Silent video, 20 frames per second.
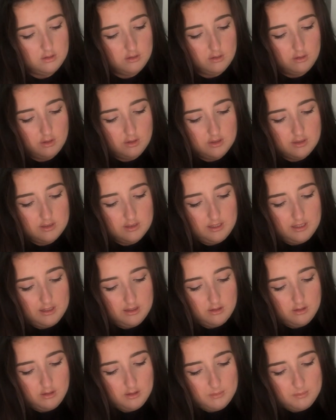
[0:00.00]
They've got
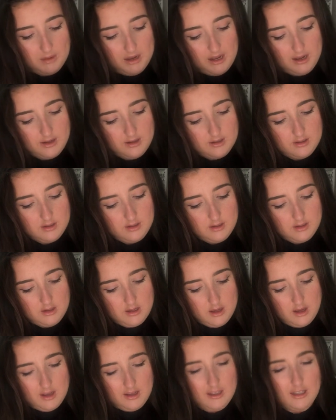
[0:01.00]
sticking on the back.
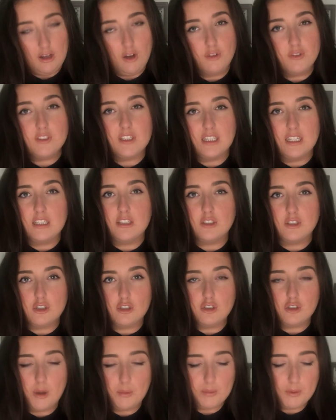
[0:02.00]
I think obviously this is
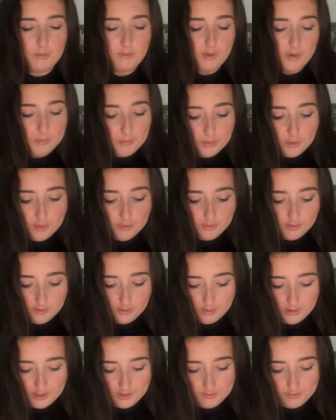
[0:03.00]
to stop them from moving,